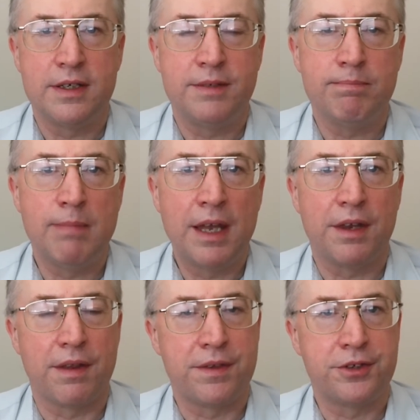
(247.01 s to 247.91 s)

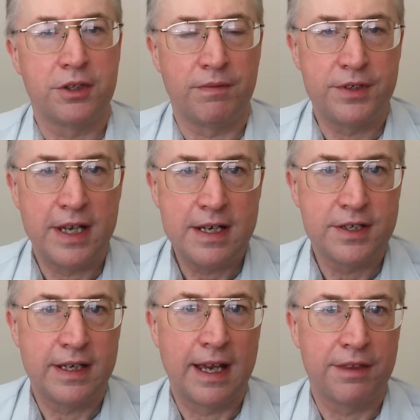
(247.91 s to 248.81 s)
months of data
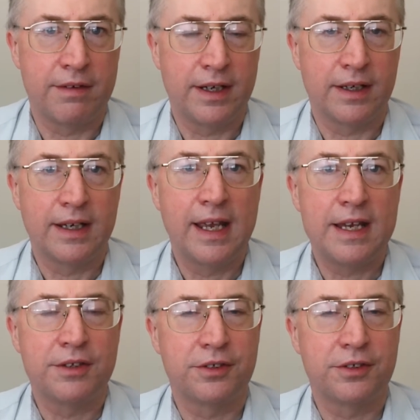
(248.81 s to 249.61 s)
gathering and case